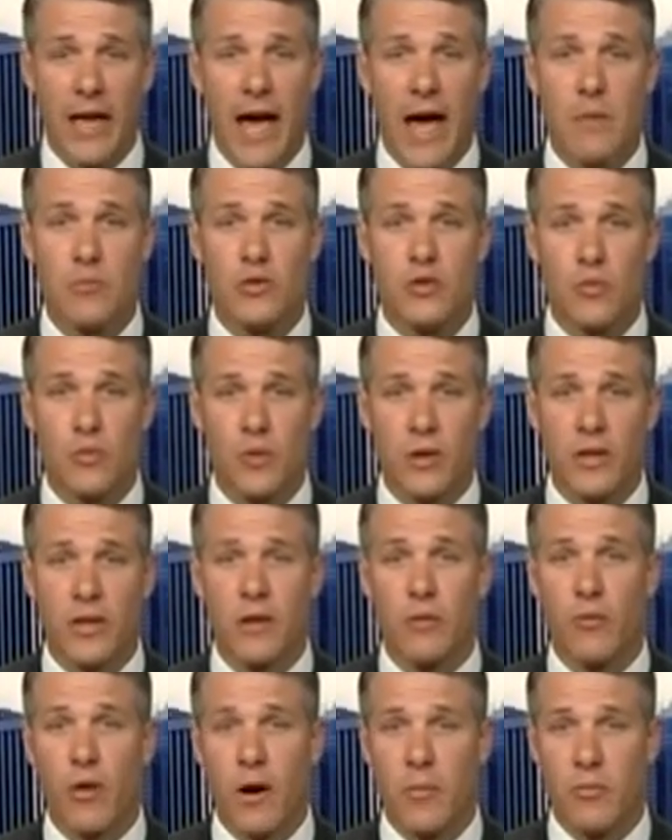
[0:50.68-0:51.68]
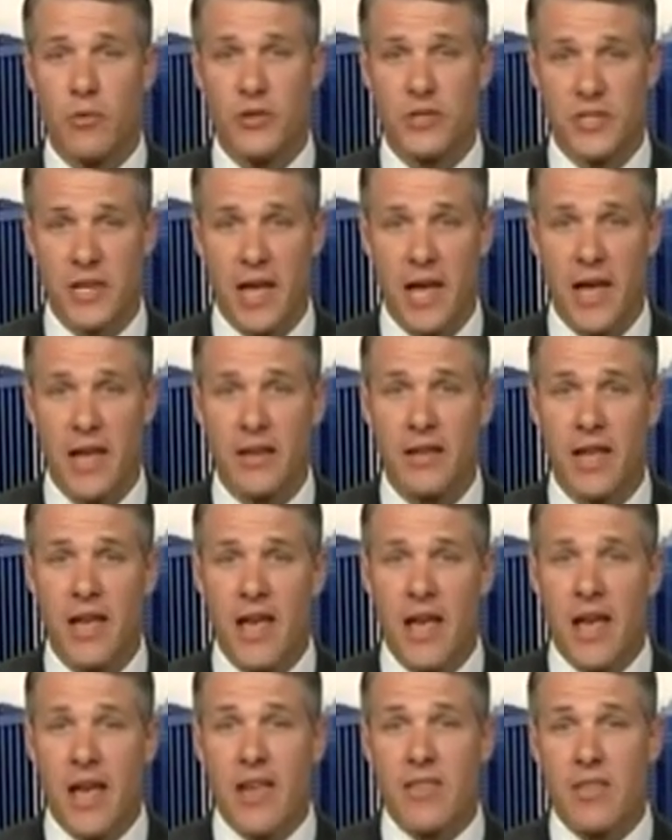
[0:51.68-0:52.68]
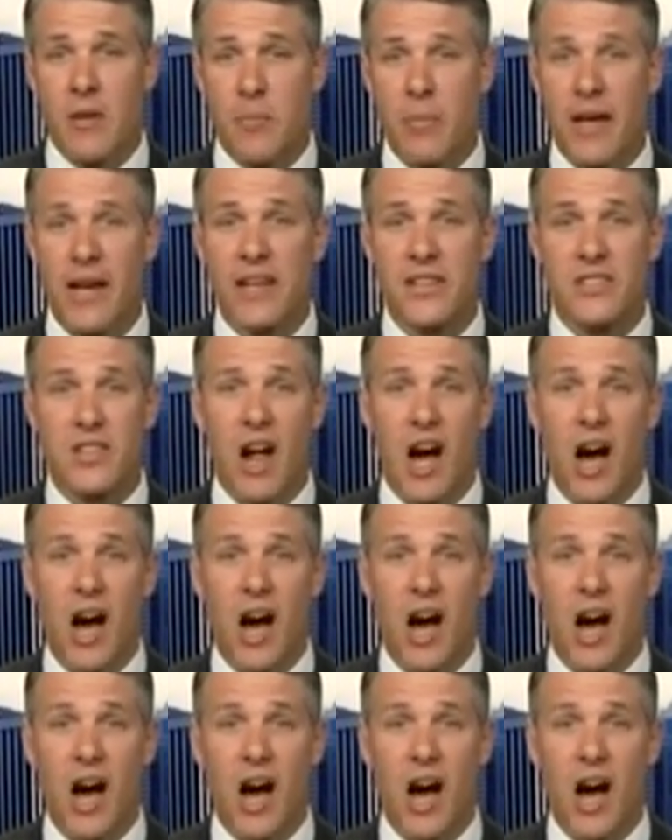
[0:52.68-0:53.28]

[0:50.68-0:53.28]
caps really represent the biggest